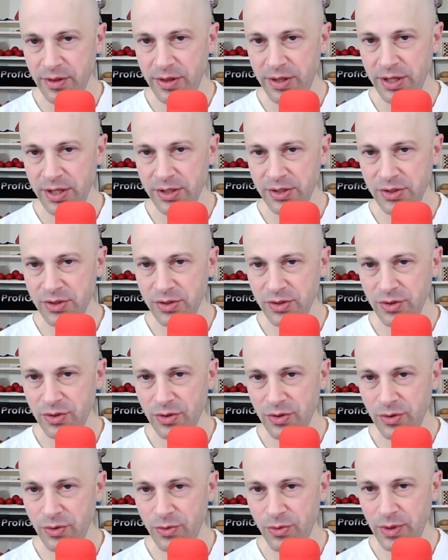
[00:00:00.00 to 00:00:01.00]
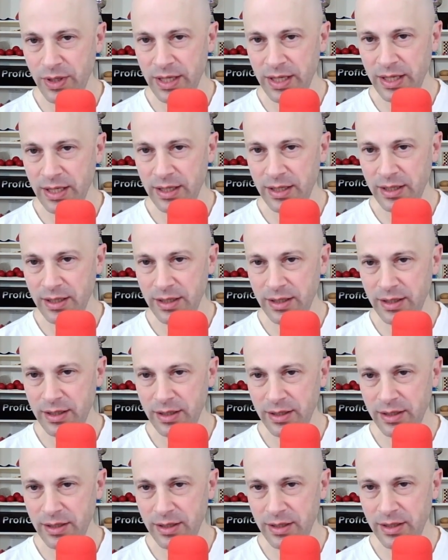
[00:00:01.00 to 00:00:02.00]
this way
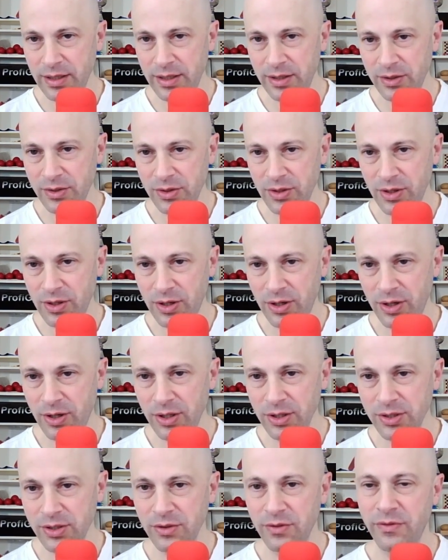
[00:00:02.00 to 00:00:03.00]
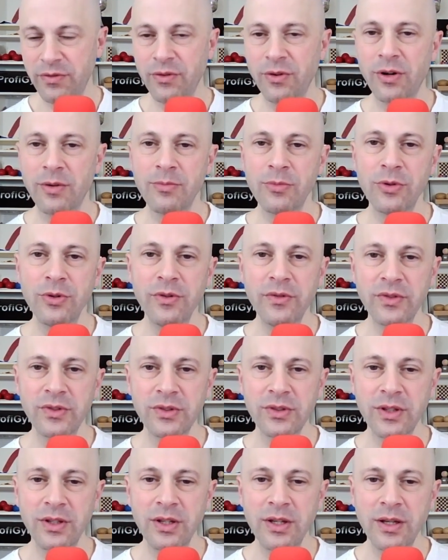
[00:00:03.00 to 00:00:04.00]
is also 4
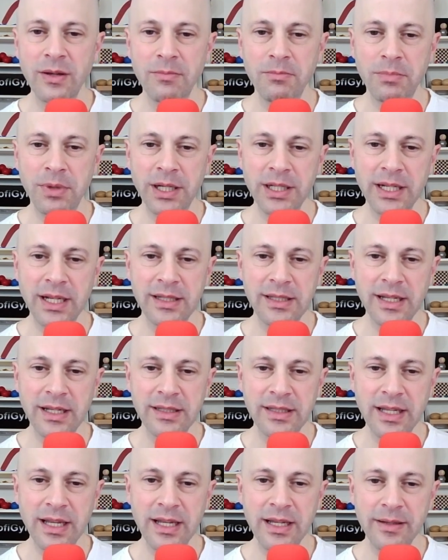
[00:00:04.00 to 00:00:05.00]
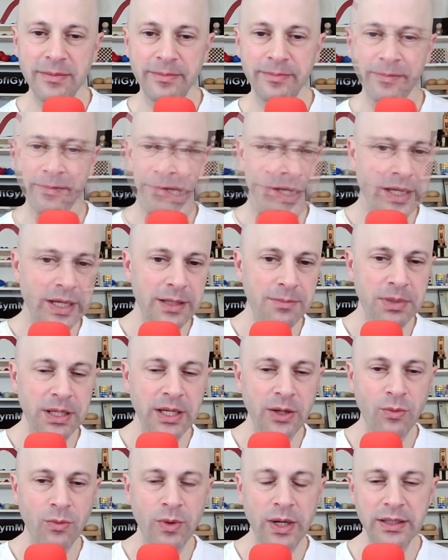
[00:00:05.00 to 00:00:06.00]
moves. But as I say, white
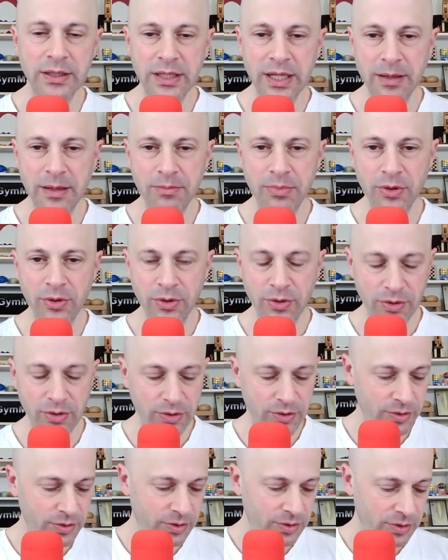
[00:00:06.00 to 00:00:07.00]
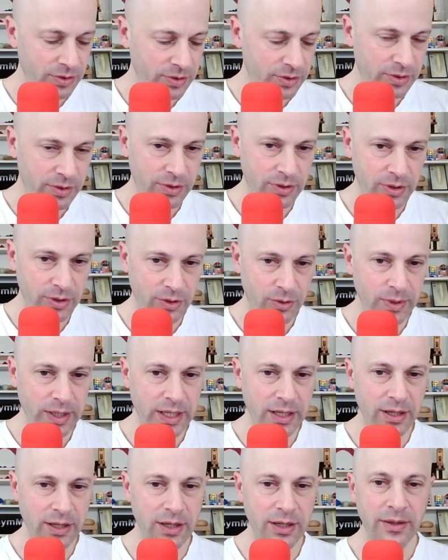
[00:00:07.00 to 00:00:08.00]
being one tempo
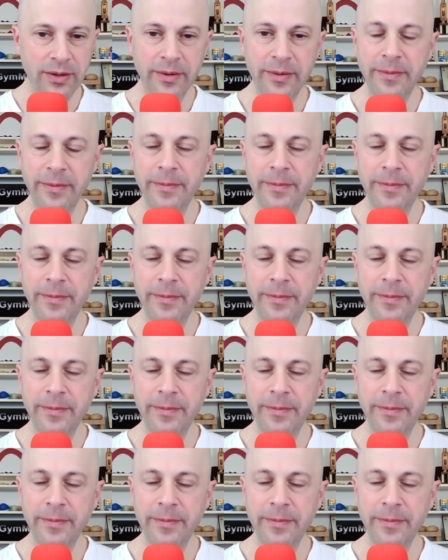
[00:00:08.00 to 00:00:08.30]
quicker